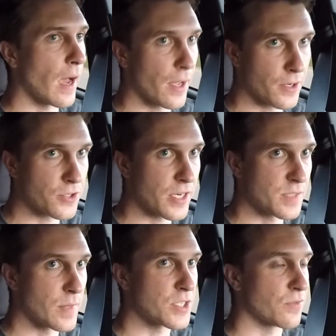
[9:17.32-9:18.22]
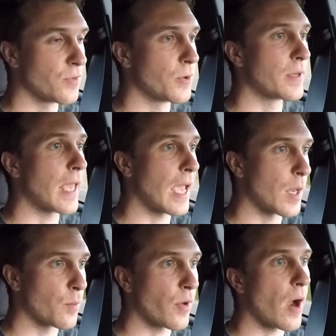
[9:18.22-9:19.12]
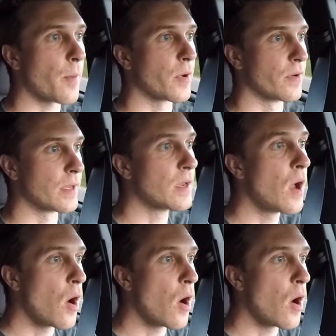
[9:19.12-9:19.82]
your transmission fluid can properly